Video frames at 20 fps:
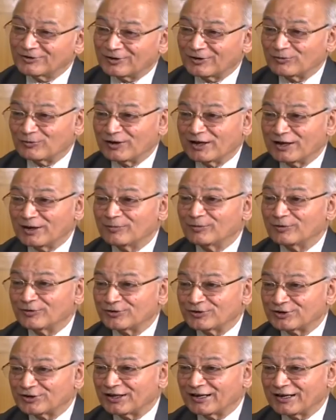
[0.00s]
So that we're able
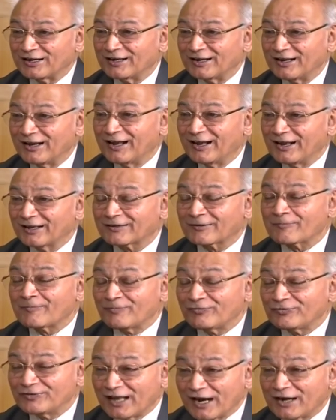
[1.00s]
to sell.
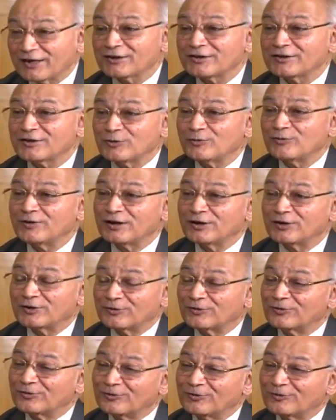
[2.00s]
That is the way
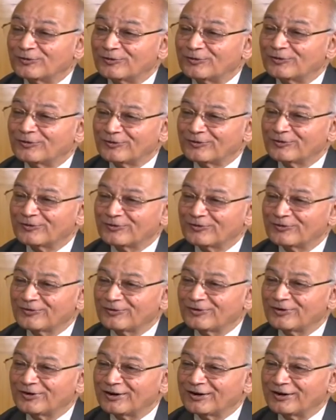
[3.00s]
to
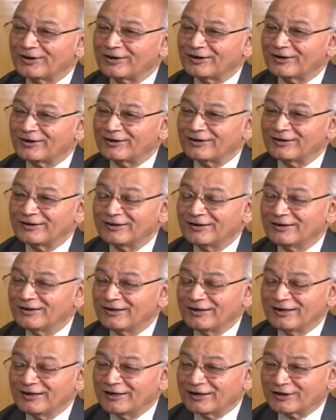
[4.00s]
uh,
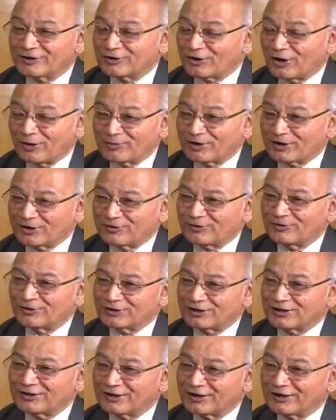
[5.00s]
economic
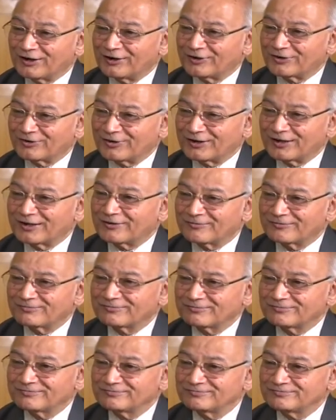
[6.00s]
growth in the country.
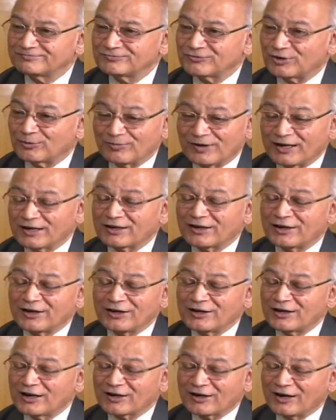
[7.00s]
Make in
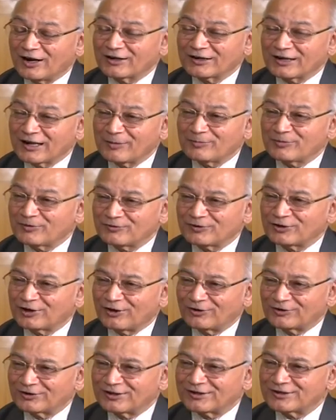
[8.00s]
India can't happen
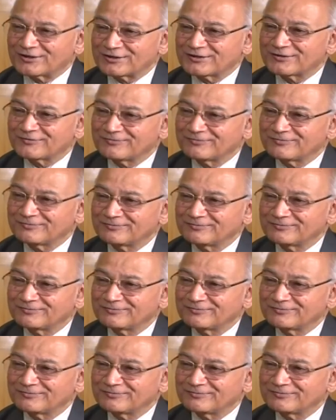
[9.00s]
without this.